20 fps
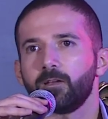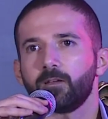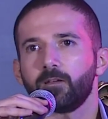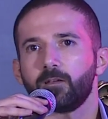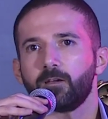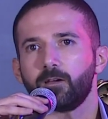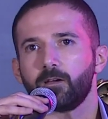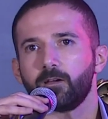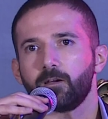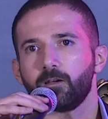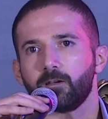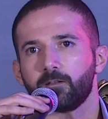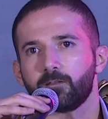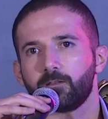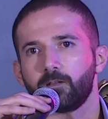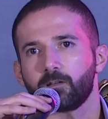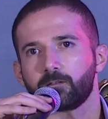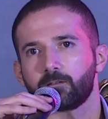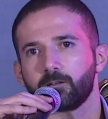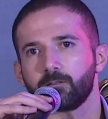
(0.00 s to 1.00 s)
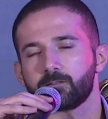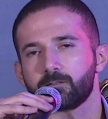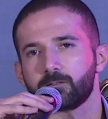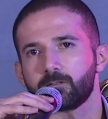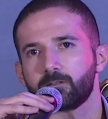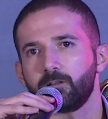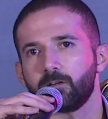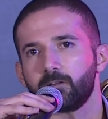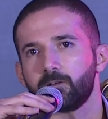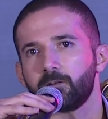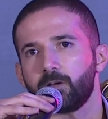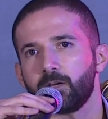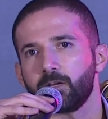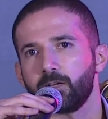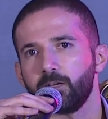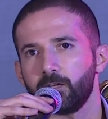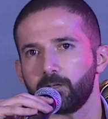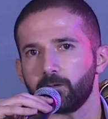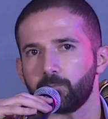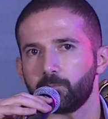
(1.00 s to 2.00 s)
that is done
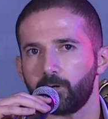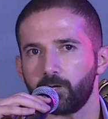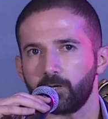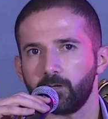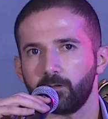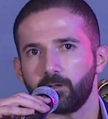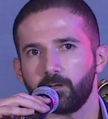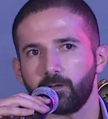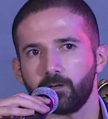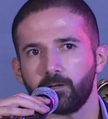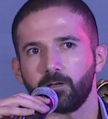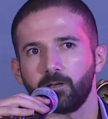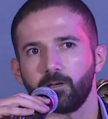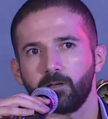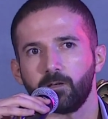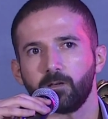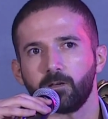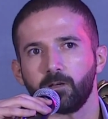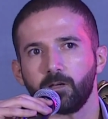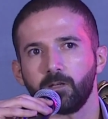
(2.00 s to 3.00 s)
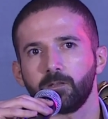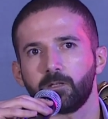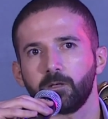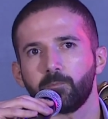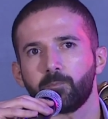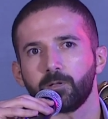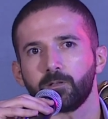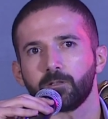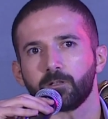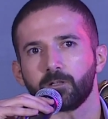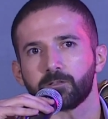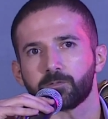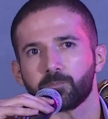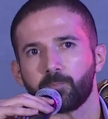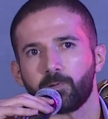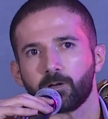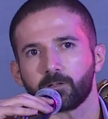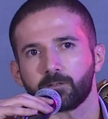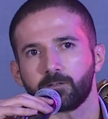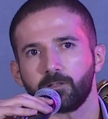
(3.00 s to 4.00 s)
again by the independent
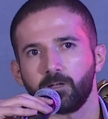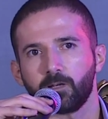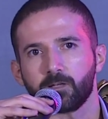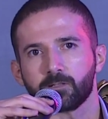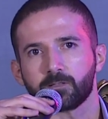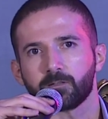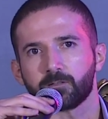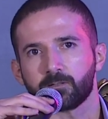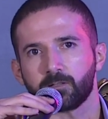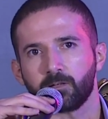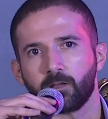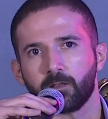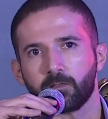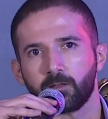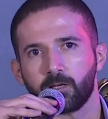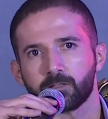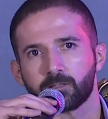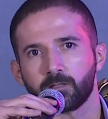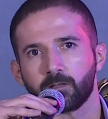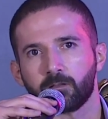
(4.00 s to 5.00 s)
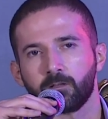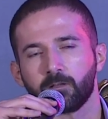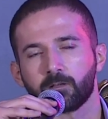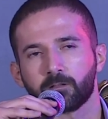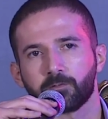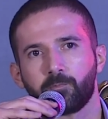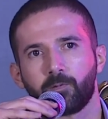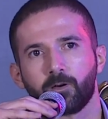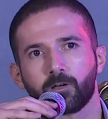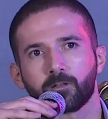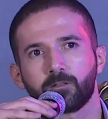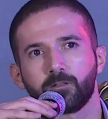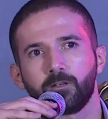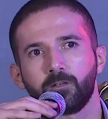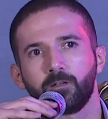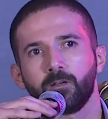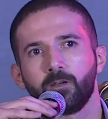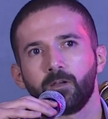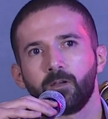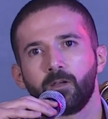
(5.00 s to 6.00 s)
party as a third
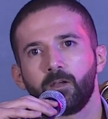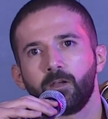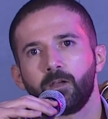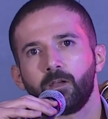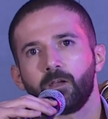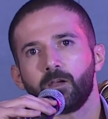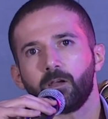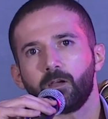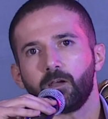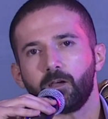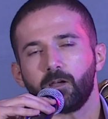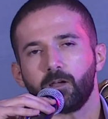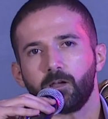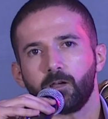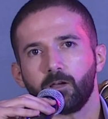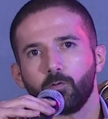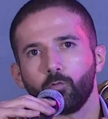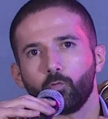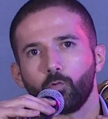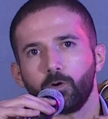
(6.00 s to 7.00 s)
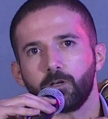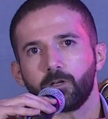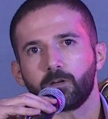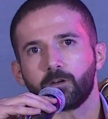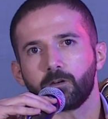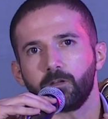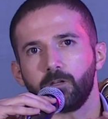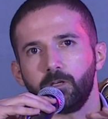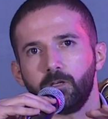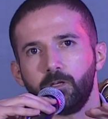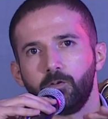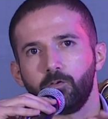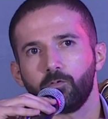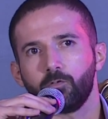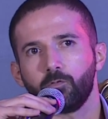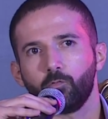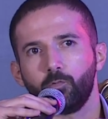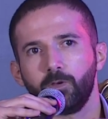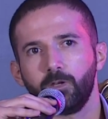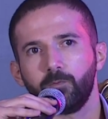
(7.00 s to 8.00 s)
party, where
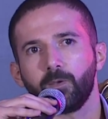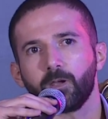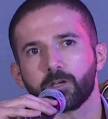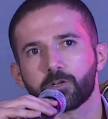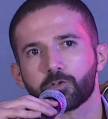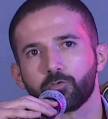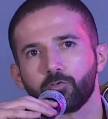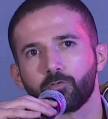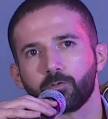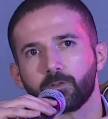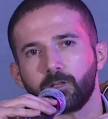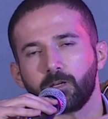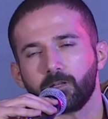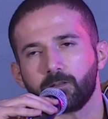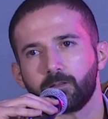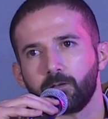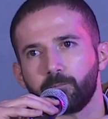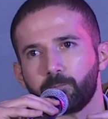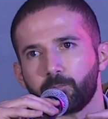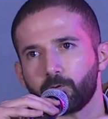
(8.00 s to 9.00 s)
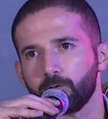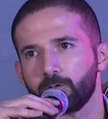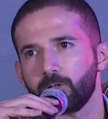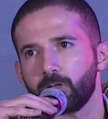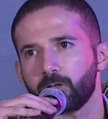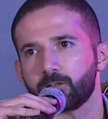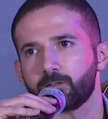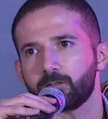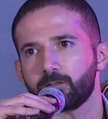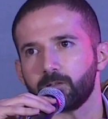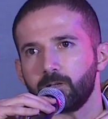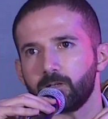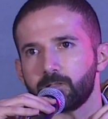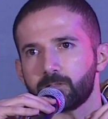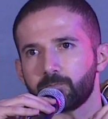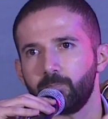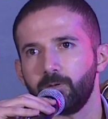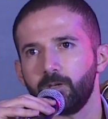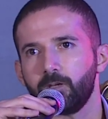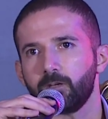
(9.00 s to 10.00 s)
we make sure that the product
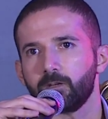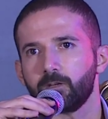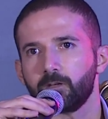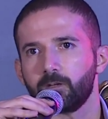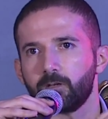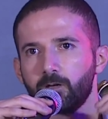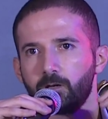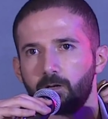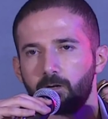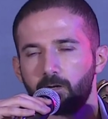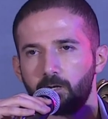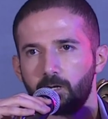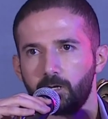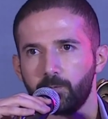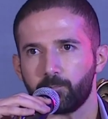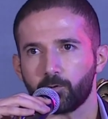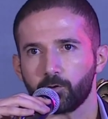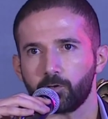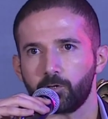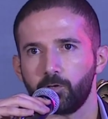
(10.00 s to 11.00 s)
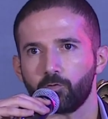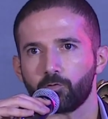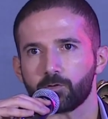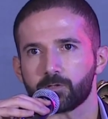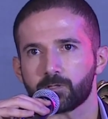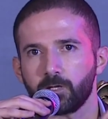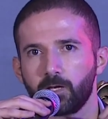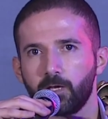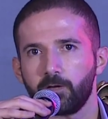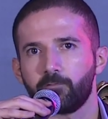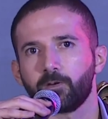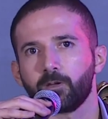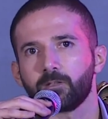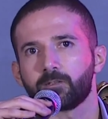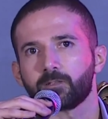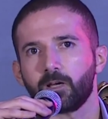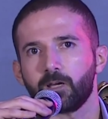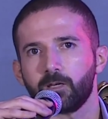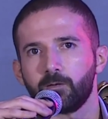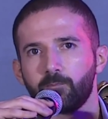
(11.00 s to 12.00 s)
is being produced every
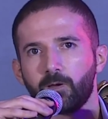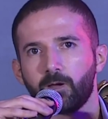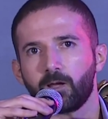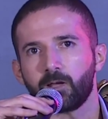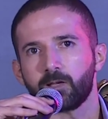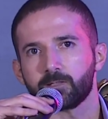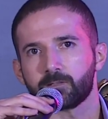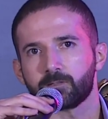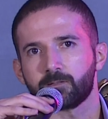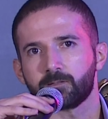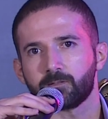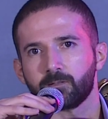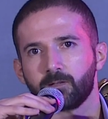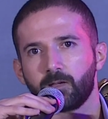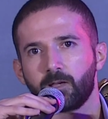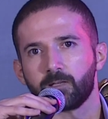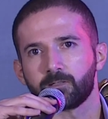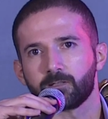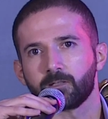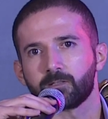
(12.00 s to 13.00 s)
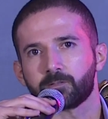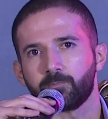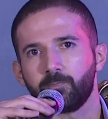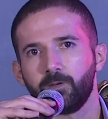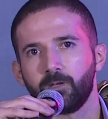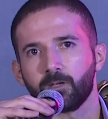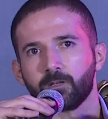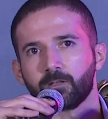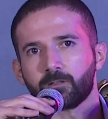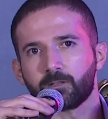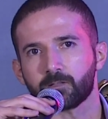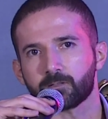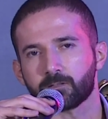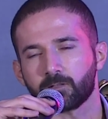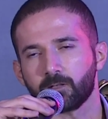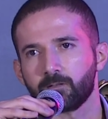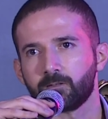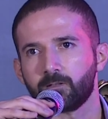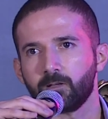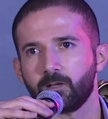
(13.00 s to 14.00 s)
time as it's being
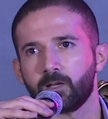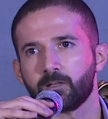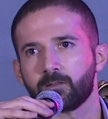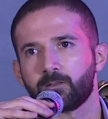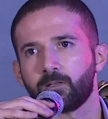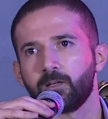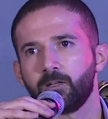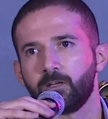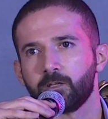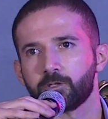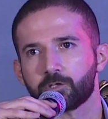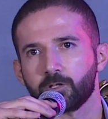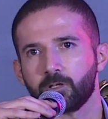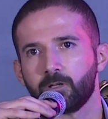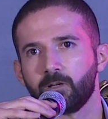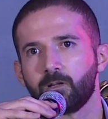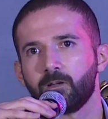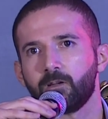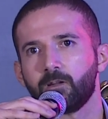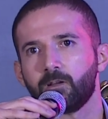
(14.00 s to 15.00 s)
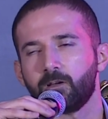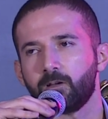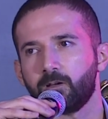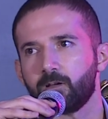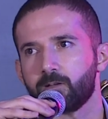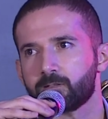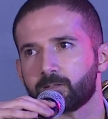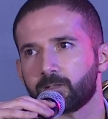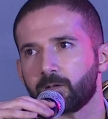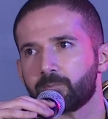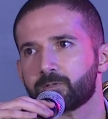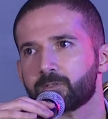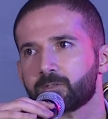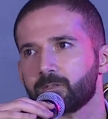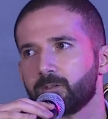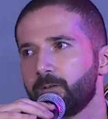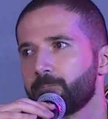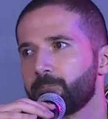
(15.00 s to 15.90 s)
tested at the initial steps.